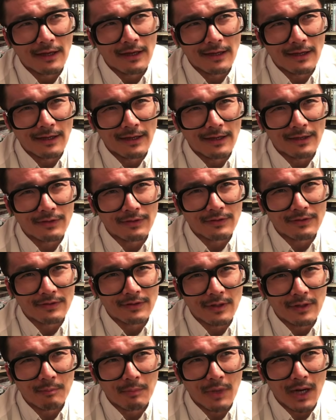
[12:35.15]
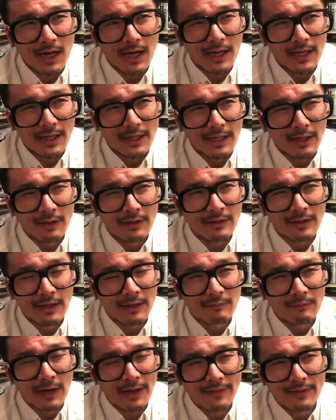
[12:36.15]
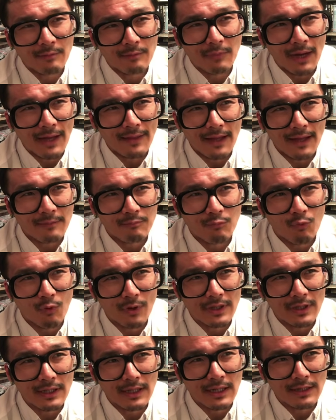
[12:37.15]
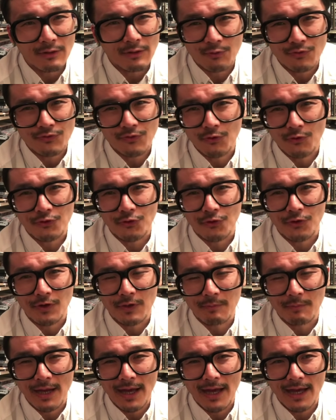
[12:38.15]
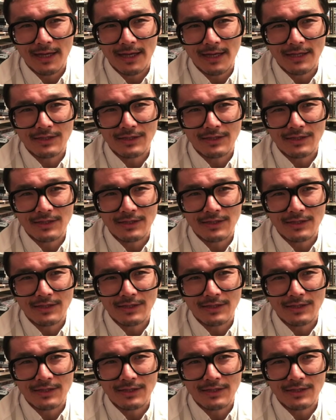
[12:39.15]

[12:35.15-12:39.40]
and uh, my and I think by that point uh, there was no turning back.